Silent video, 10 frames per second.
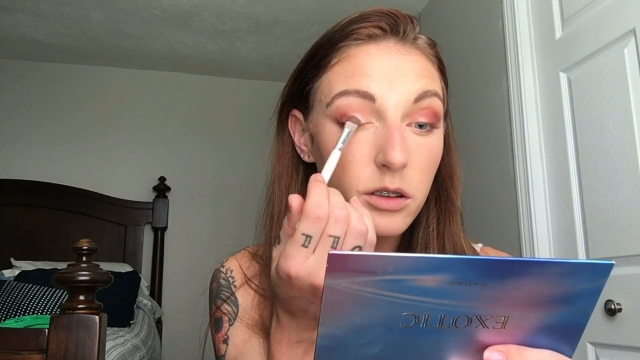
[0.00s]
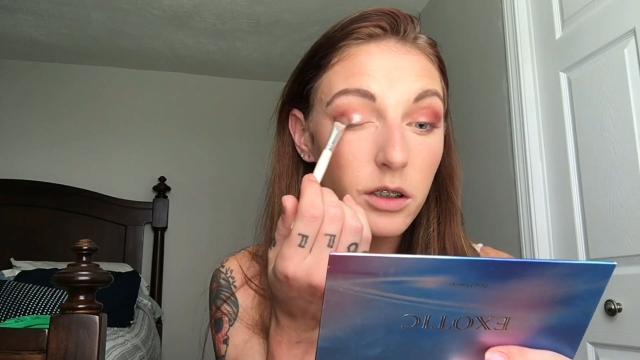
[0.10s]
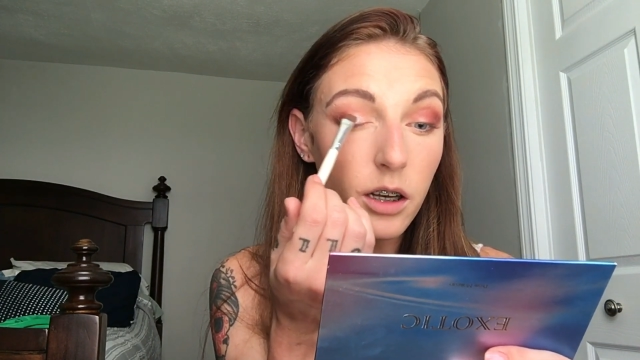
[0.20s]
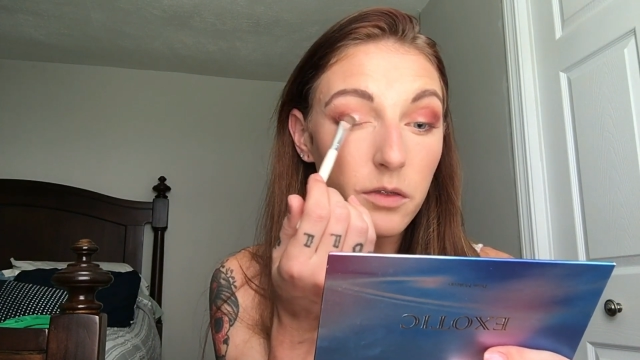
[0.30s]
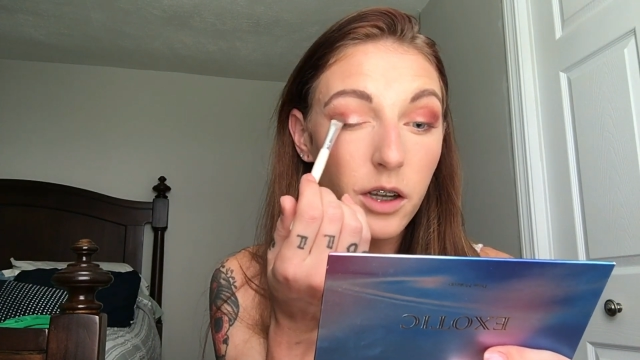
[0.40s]
a
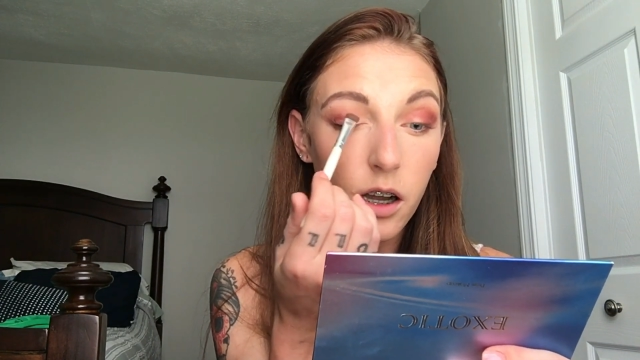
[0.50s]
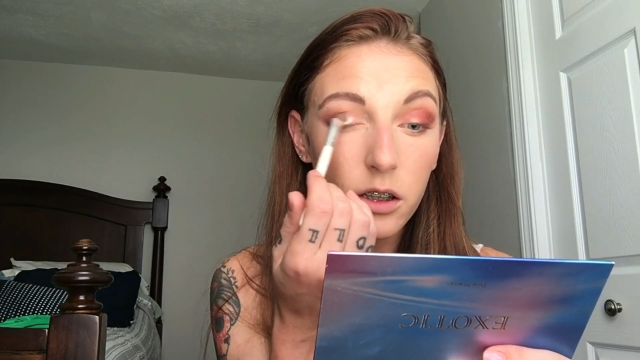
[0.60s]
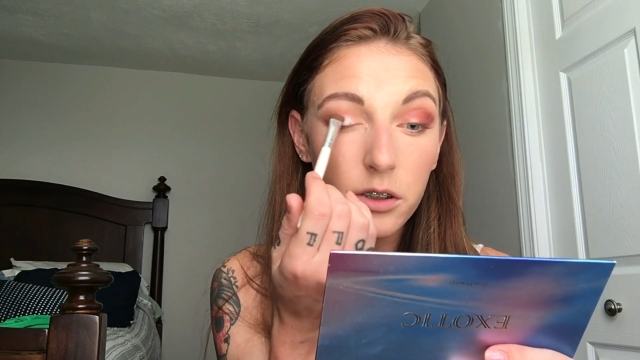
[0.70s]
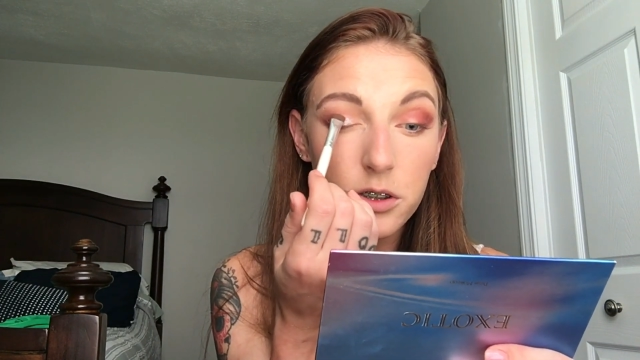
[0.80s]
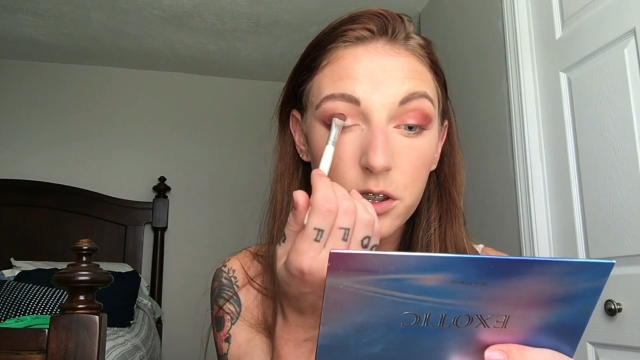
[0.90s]
lot of
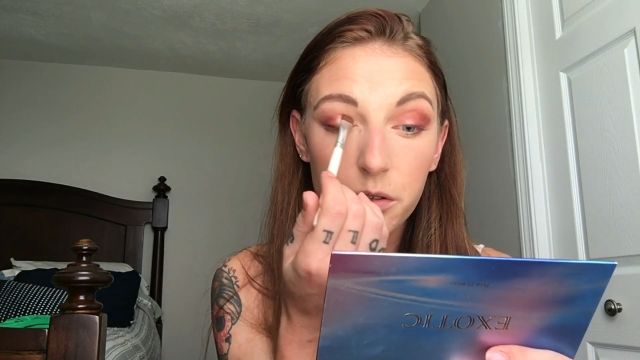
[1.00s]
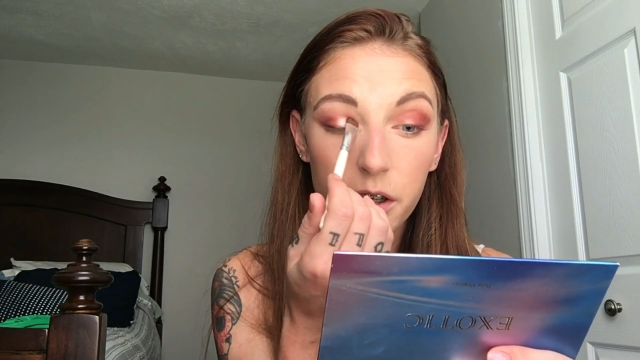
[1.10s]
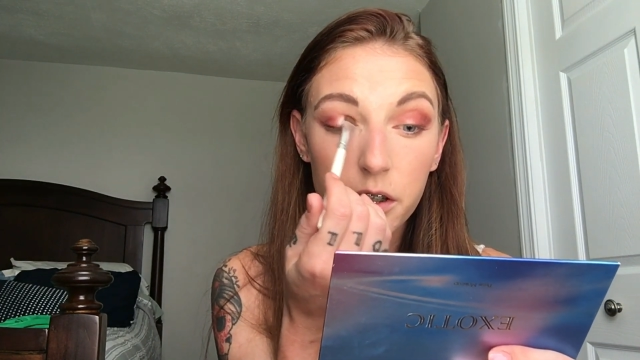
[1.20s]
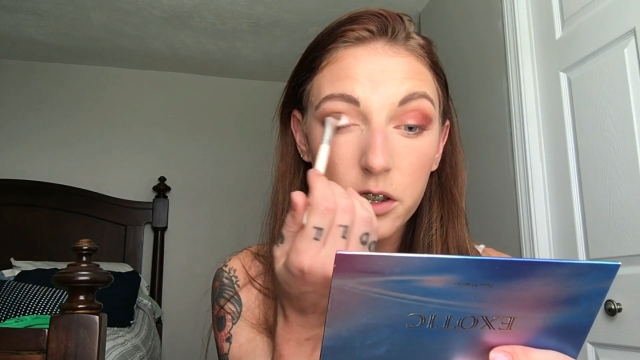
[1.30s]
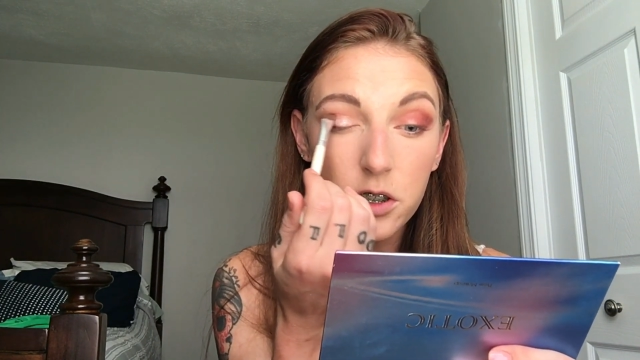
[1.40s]
color to
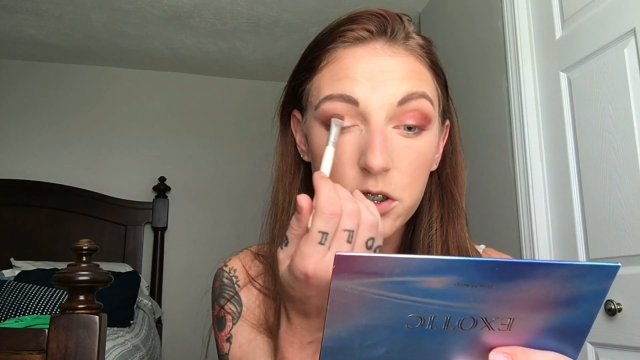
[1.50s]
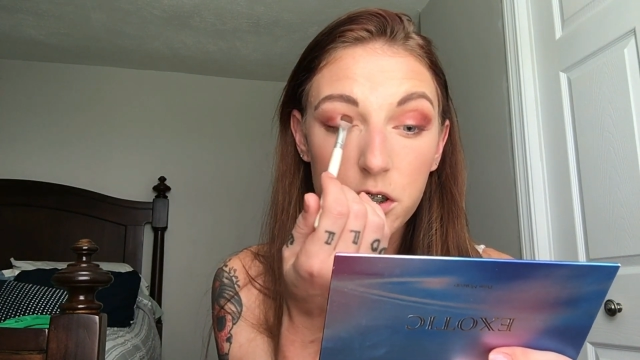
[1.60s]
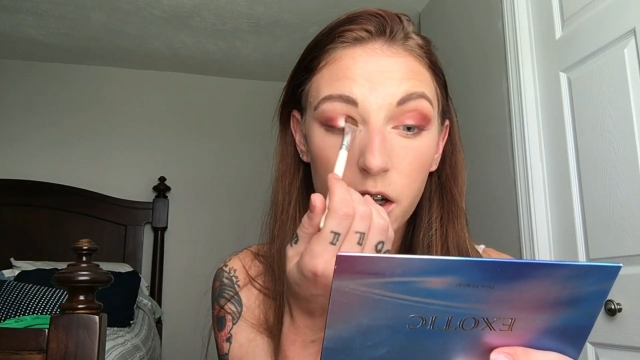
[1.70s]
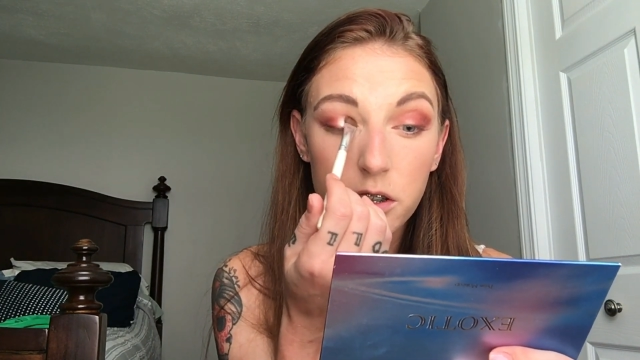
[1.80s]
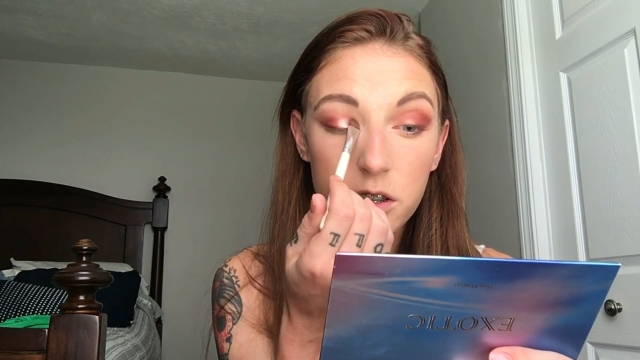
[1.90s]
it. It's
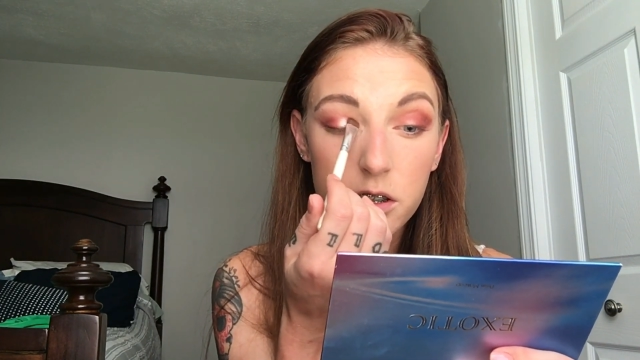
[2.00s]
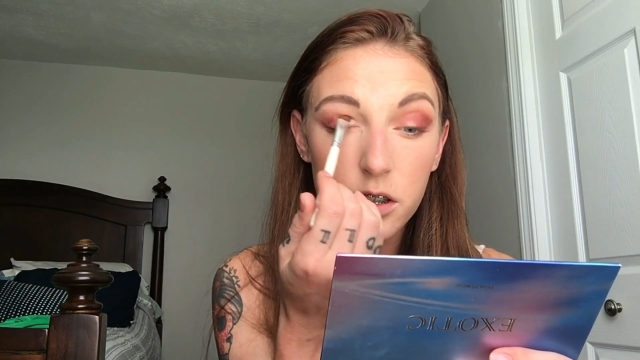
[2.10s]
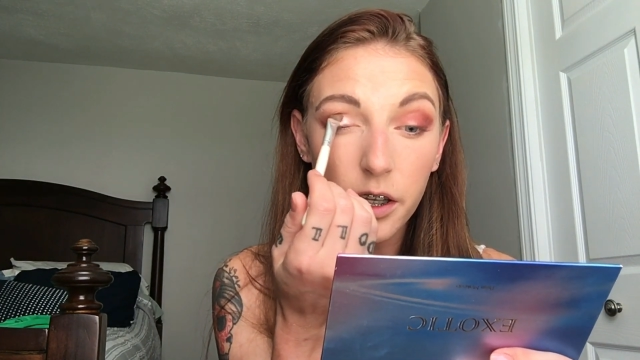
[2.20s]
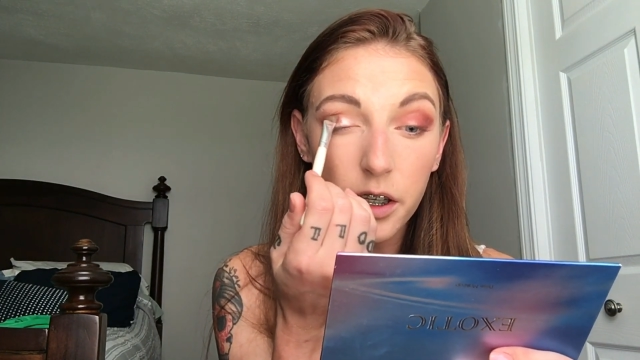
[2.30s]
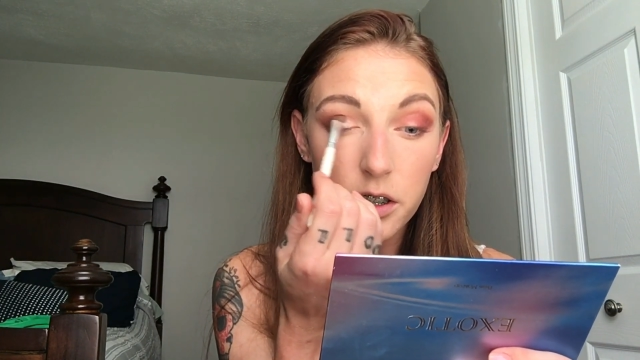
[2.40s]
just
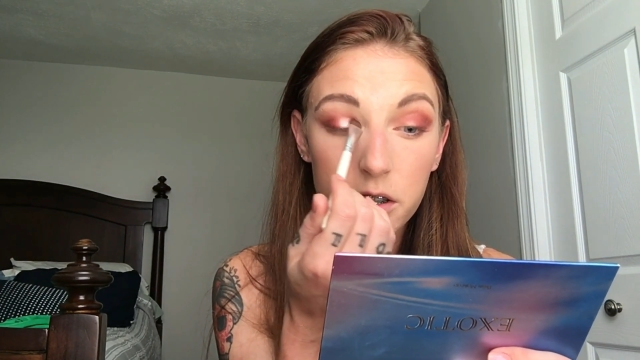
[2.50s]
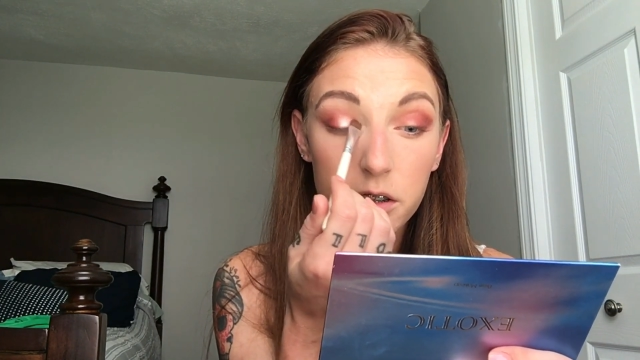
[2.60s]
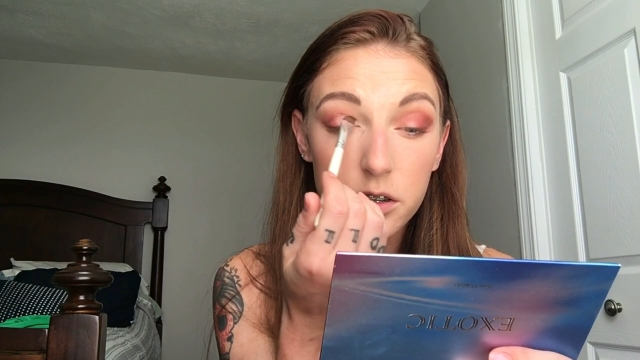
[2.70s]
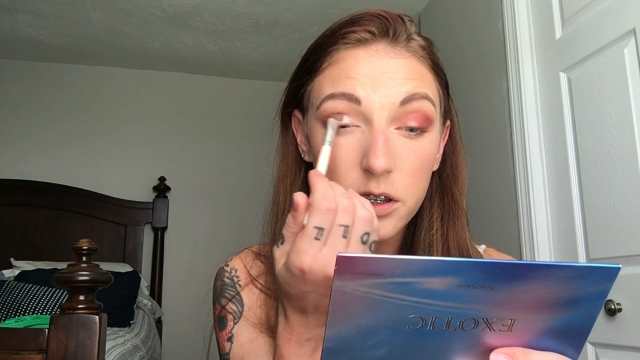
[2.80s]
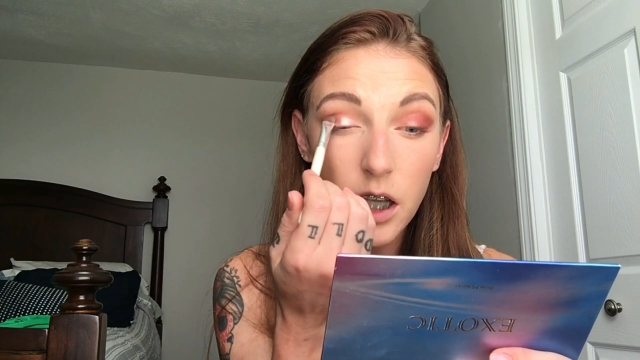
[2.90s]
like a
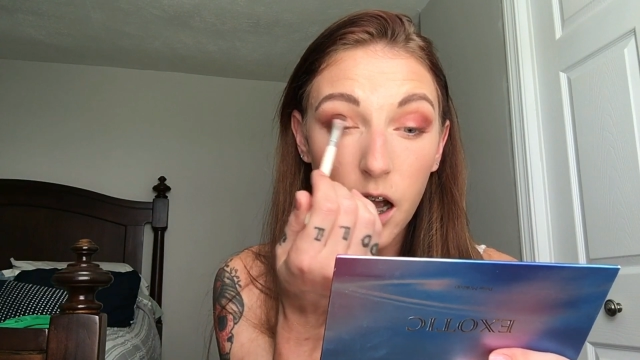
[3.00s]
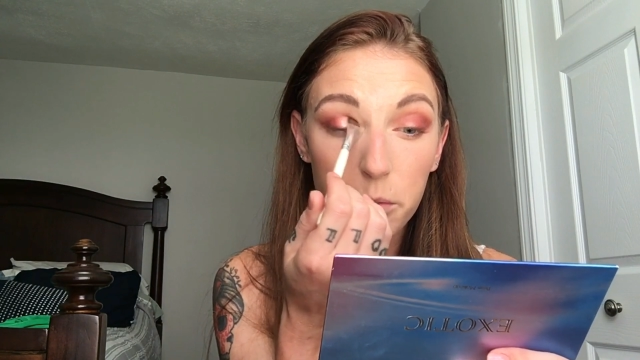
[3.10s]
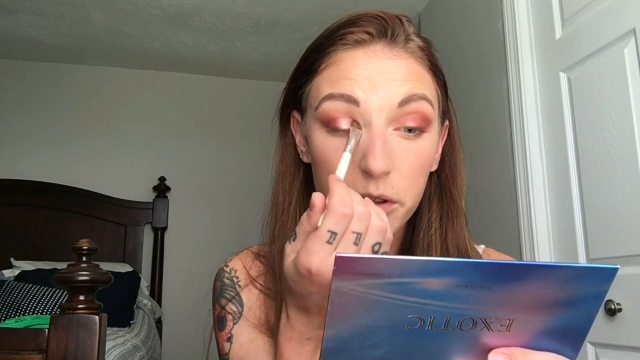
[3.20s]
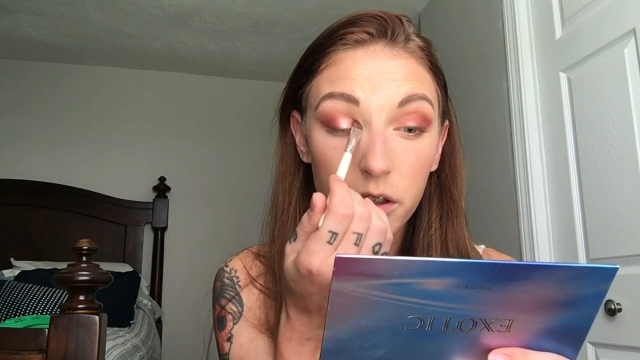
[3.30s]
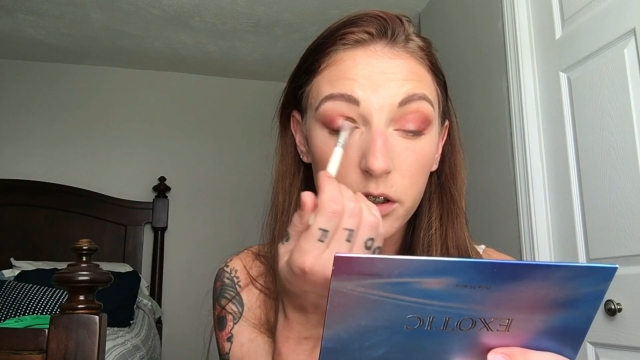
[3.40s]

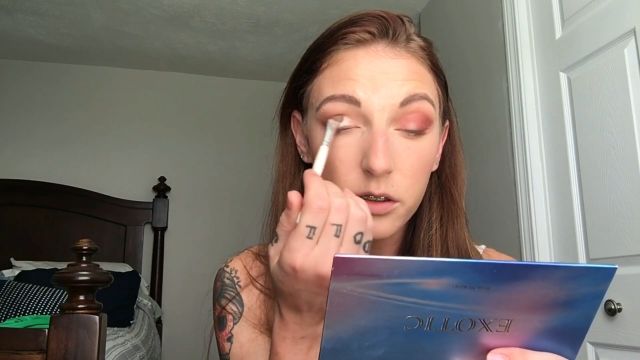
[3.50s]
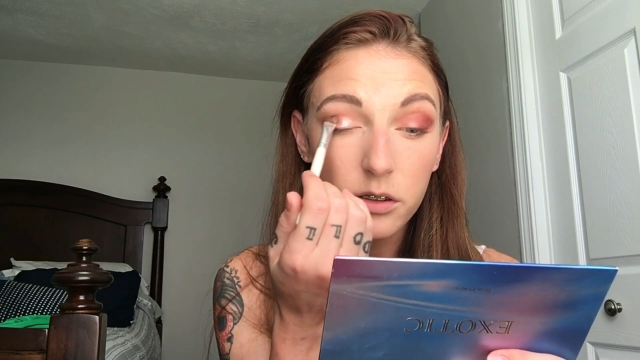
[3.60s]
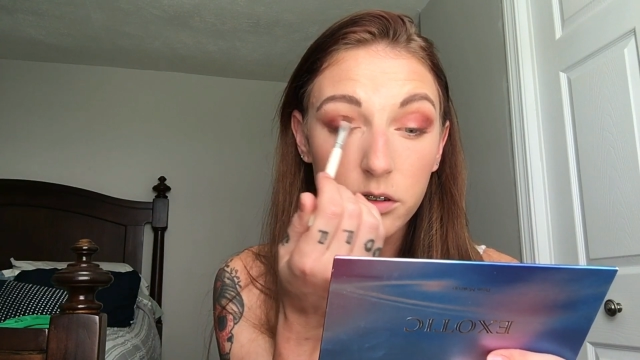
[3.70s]
topper.